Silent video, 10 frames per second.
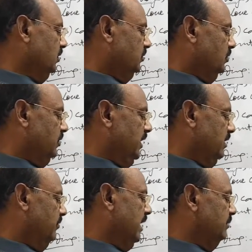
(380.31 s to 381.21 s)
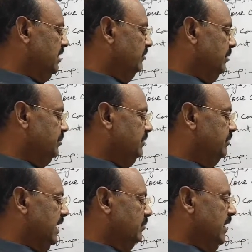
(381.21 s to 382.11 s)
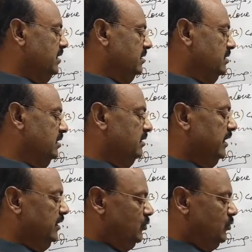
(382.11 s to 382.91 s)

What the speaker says: So 10, 5 ja 50, 5 minus 3, that is